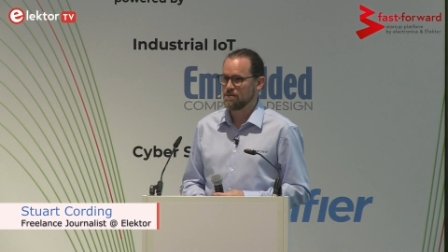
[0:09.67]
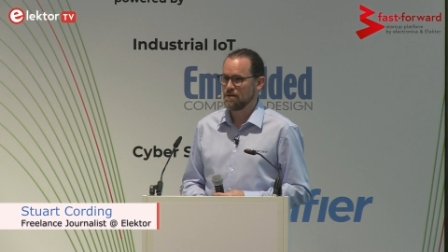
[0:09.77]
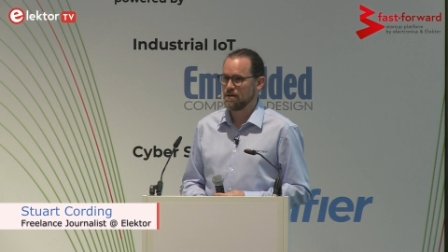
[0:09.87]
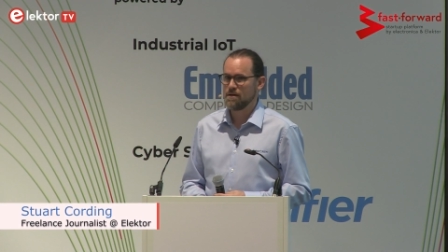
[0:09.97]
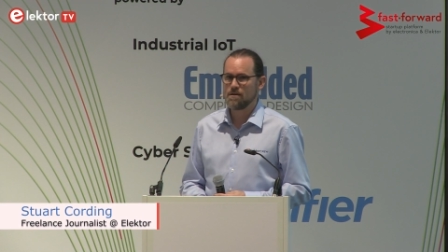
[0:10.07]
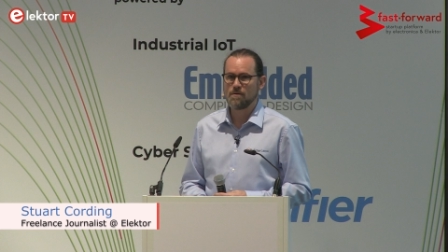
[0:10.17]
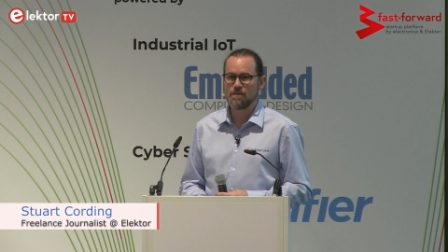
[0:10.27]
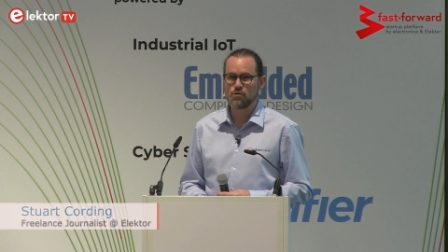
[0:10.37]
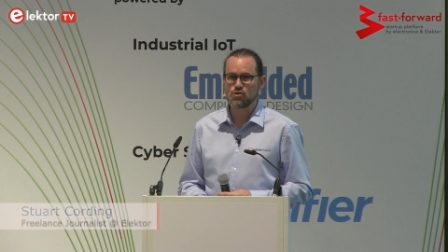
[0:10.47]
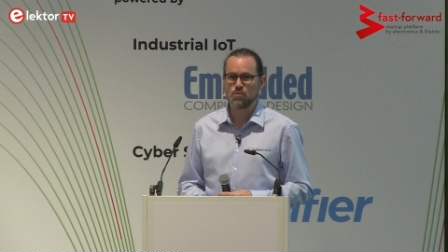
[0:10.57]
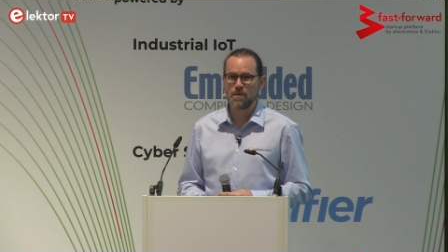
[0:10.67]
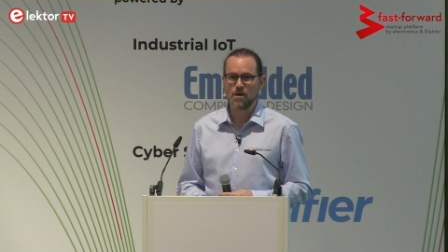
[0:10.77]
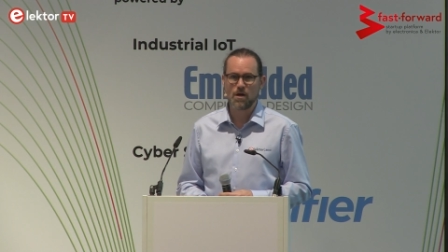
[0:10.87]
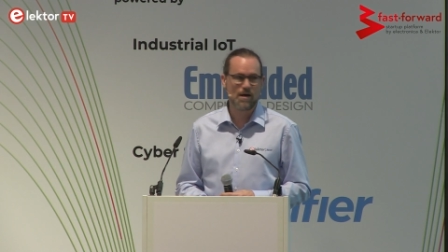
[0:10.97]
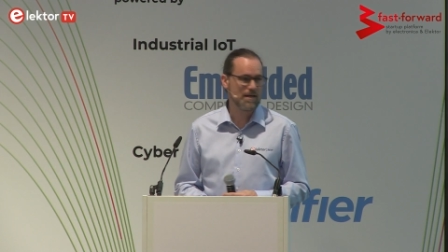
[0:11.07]
Uh, I'm not sure where
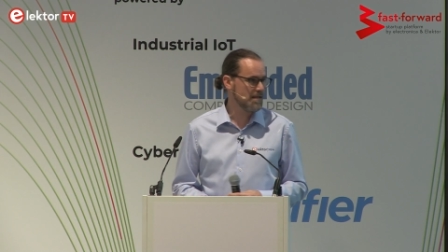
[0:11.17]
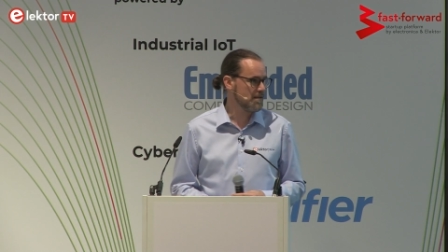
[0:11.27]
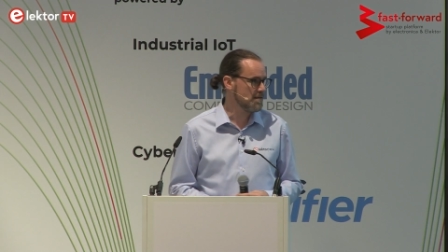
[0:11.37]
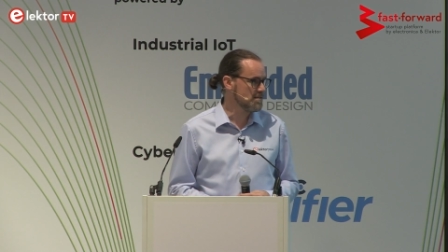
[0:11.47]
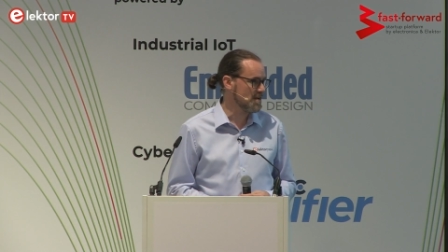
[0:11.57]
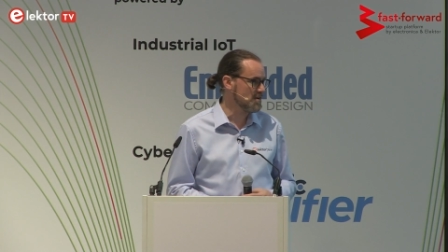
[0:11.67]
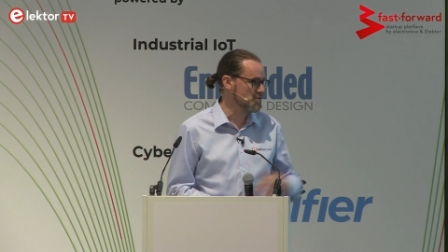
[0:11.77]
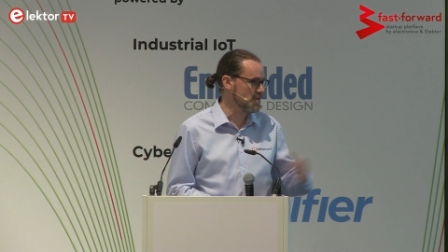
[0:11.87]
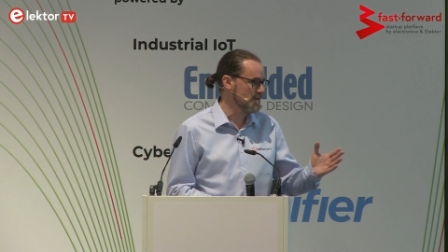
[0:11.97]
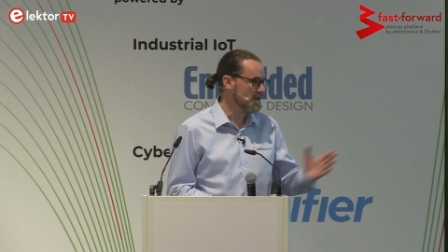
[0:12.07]
Kai is. Ah, sorry.